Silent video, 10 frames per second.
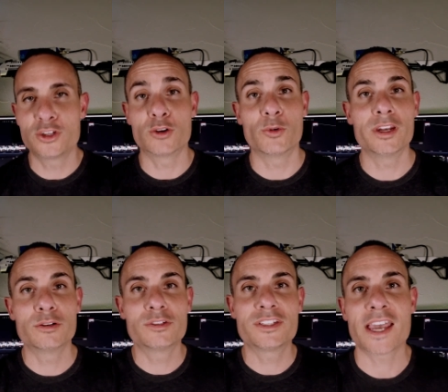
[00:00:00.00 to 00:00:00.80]
to your
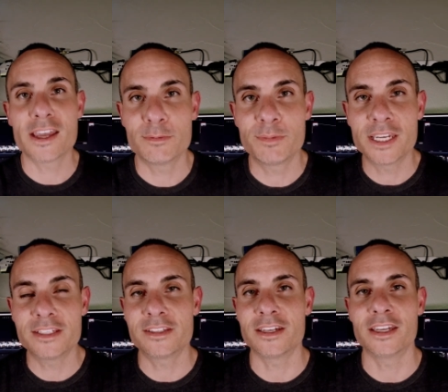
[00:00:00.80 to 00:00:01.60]
Windows 10
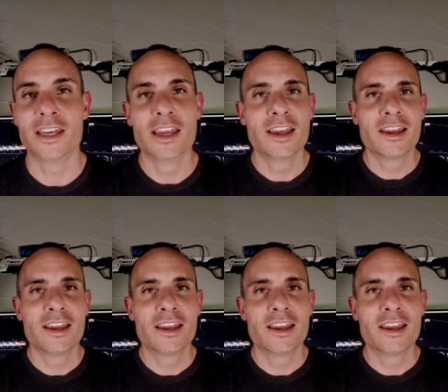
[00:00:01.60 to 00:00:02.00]
PC.